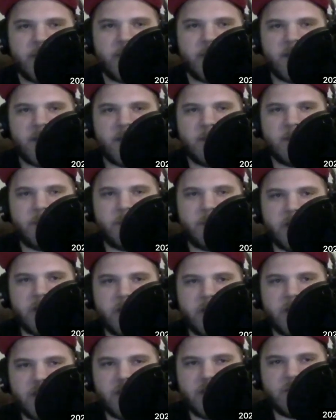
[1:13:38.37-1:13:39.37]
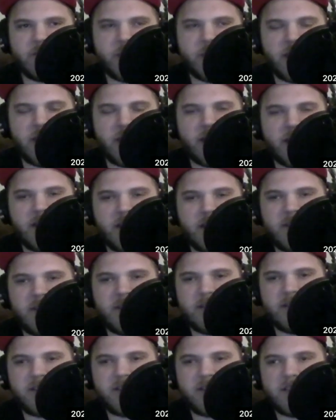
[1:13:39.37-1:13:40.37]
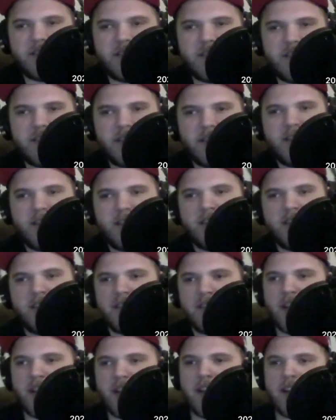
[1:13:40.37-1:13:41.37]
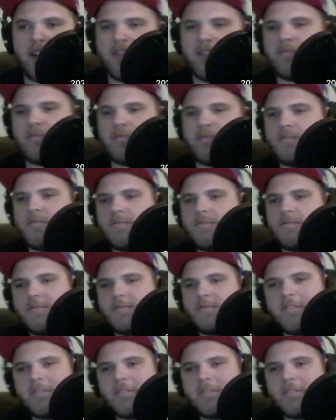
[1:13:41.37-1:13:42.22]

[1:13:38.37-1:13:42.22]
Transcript: But yeah, he's a guy who